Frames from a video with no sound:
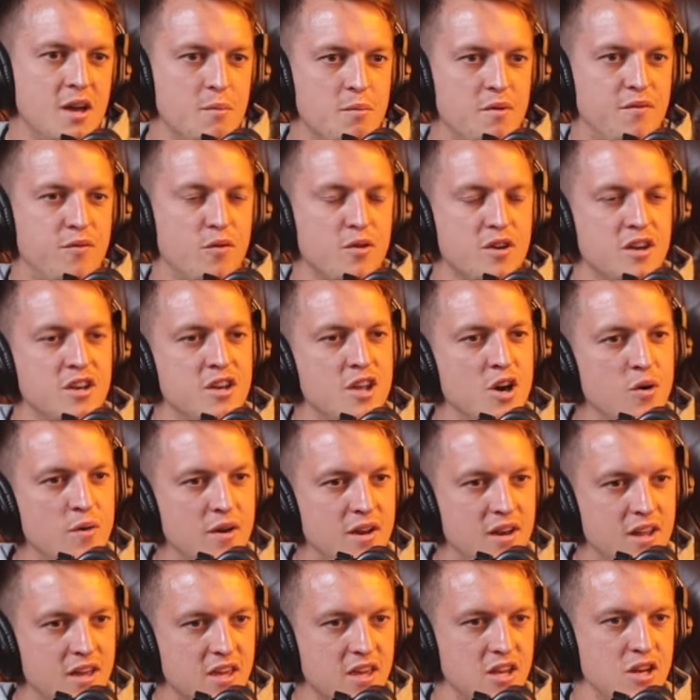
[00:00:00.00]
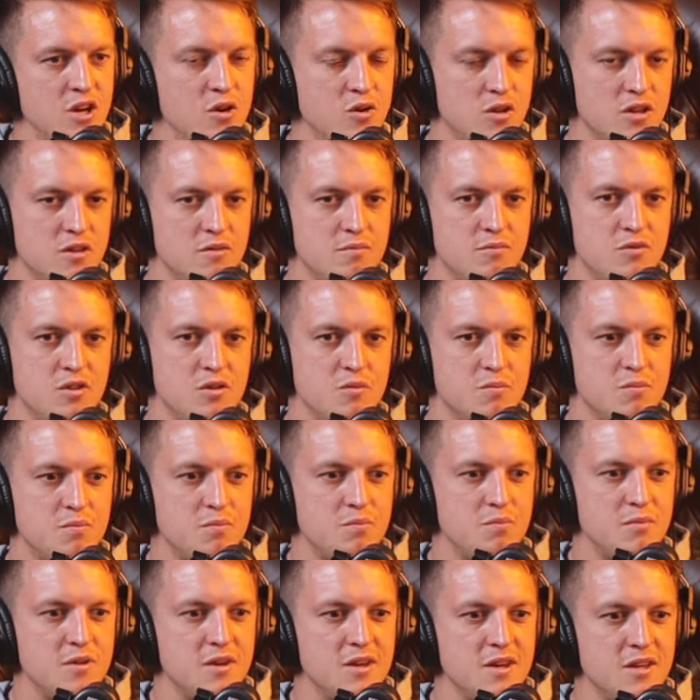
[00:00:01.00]
Before you know it, like you know you you
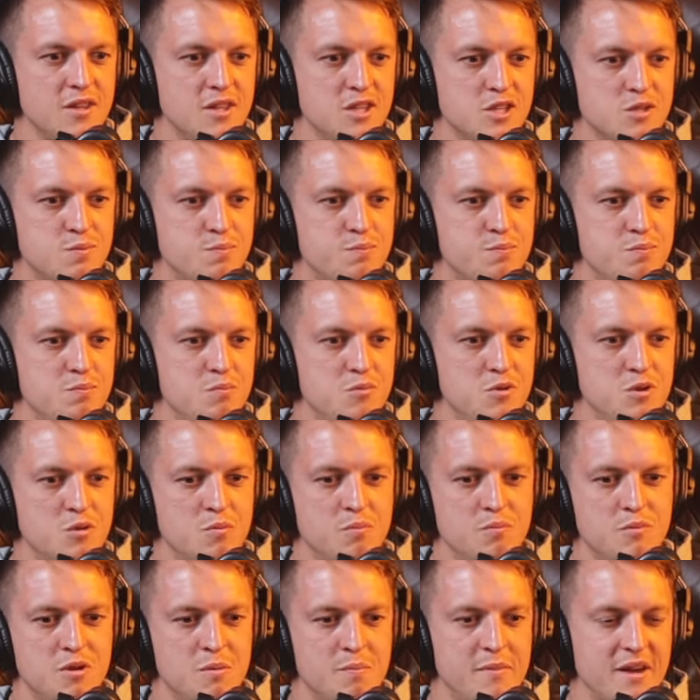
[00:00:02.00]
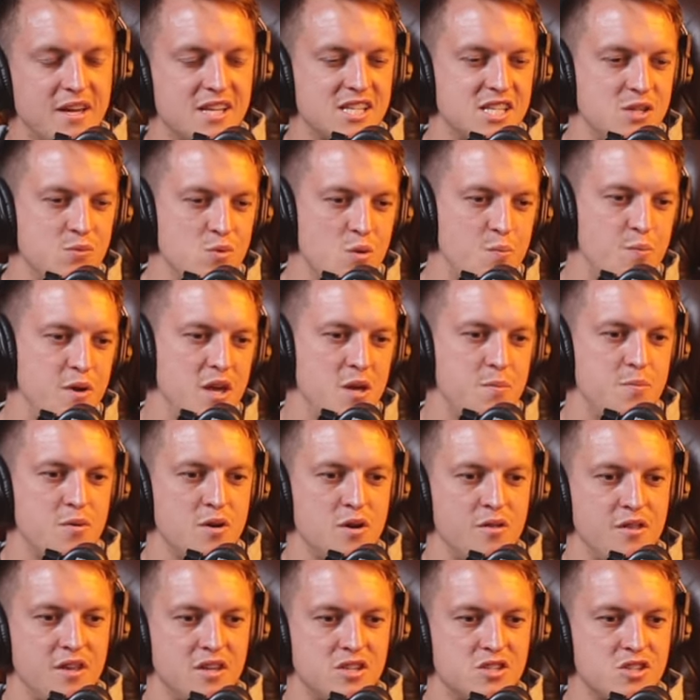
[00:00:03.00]
there's you're, you're mixing with
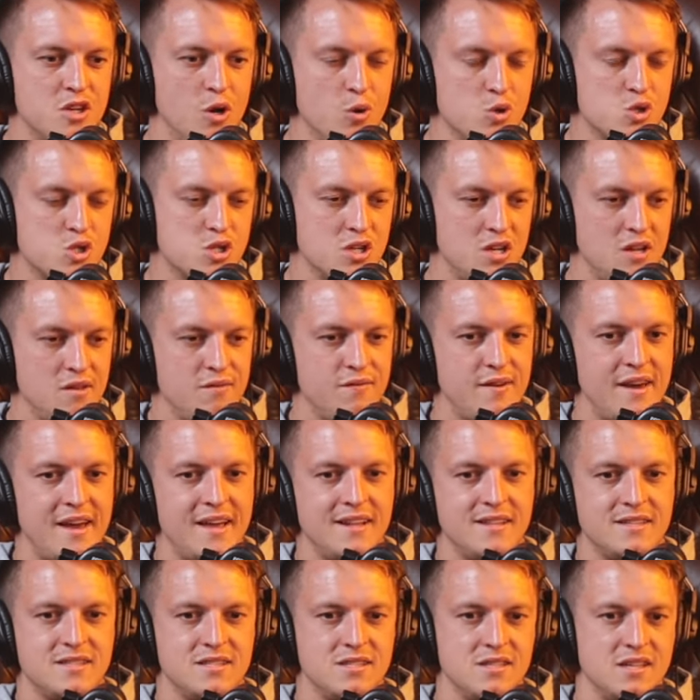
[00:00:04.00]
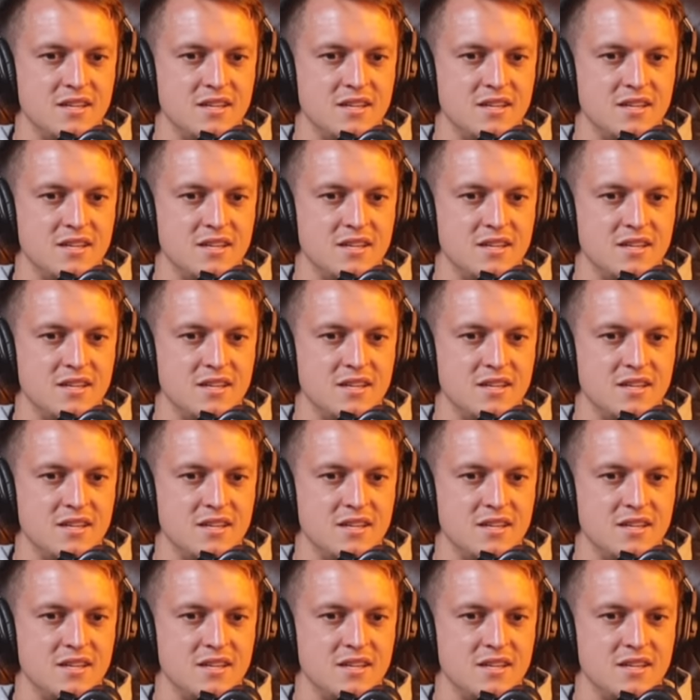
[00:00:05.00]
people. There's social events.